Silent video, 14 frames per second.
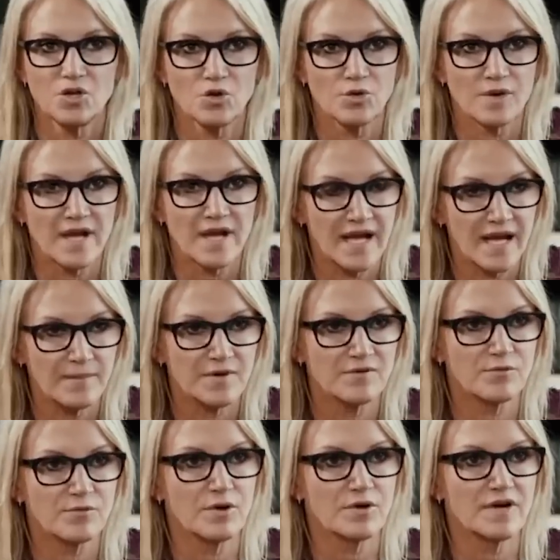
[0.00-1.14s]
your
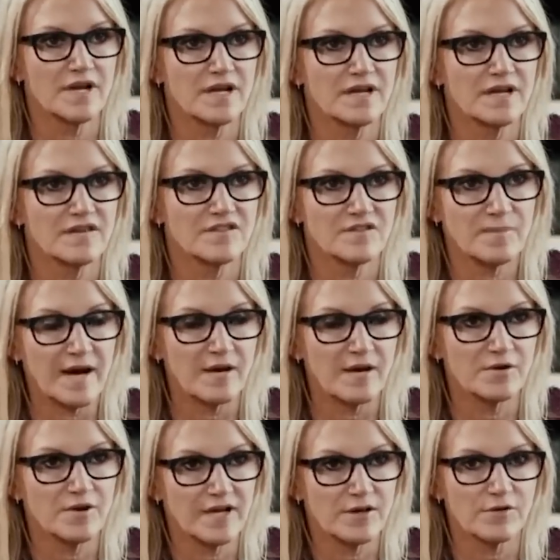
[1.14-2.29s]
habit of worrying and
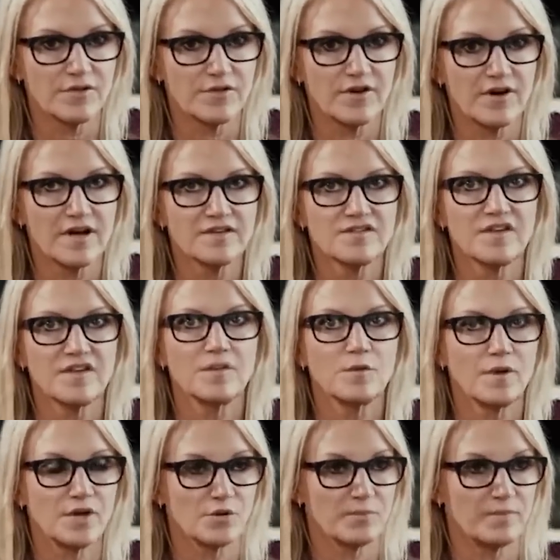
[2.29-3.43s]
spiraling your thoughts
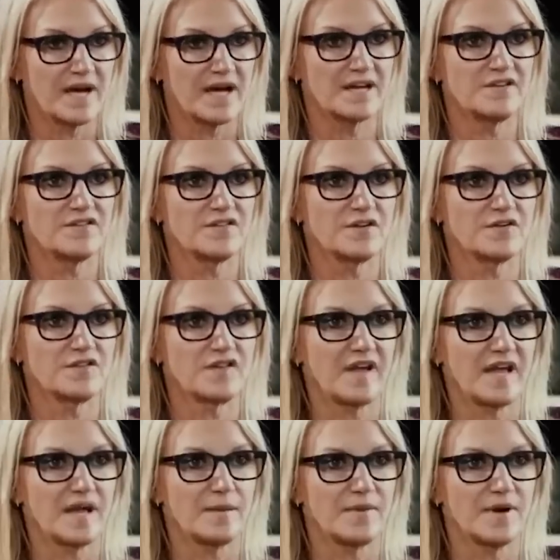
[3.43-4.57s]
and the way your body starts
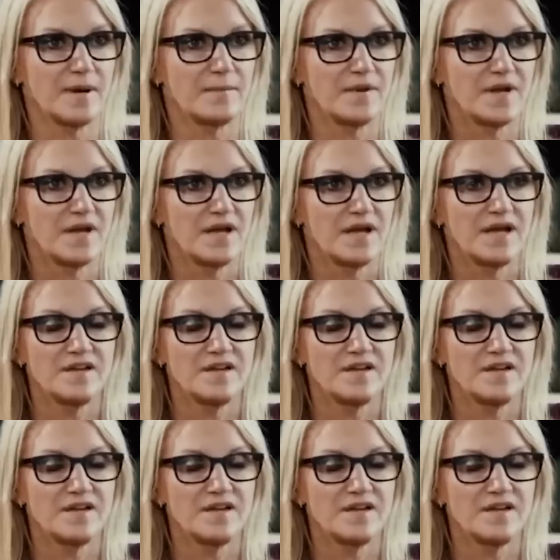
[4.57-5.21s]
to amp up.